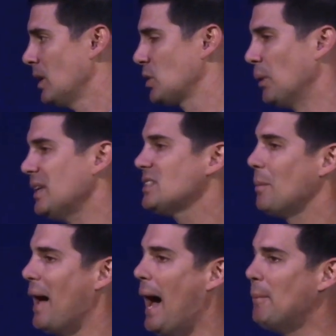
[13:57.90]
So what ends
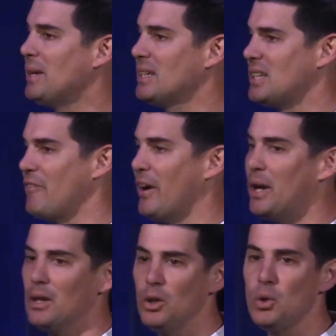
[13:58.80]
up happening is a
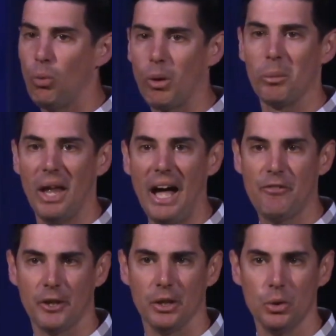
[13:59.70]
very lukewarm
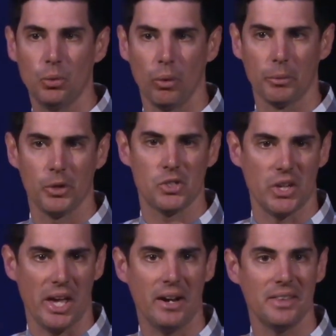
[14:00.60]
life and a lukewarm
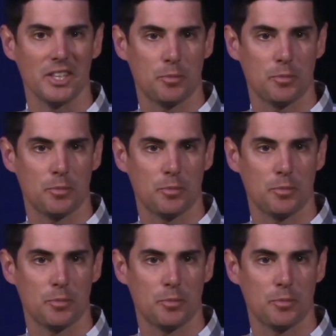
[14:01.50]
Christianity that's